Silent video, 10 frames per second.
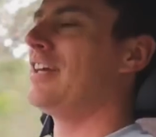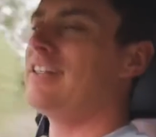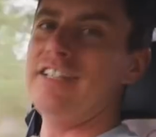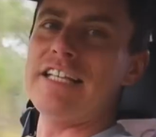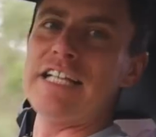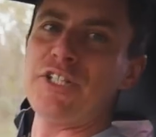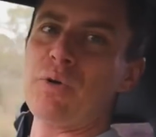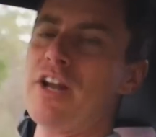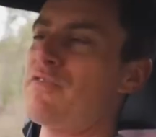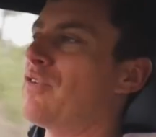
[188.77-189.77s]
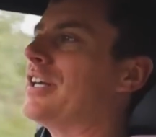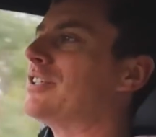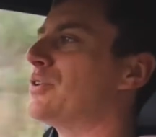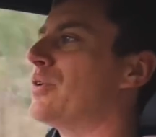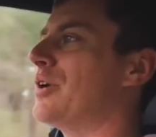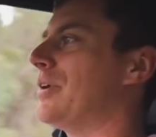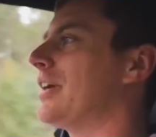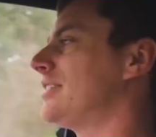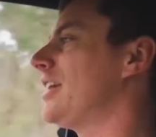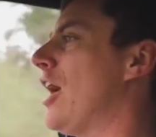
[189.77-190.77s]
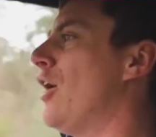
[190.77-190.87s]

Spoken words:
That's actually quite a funny story, because the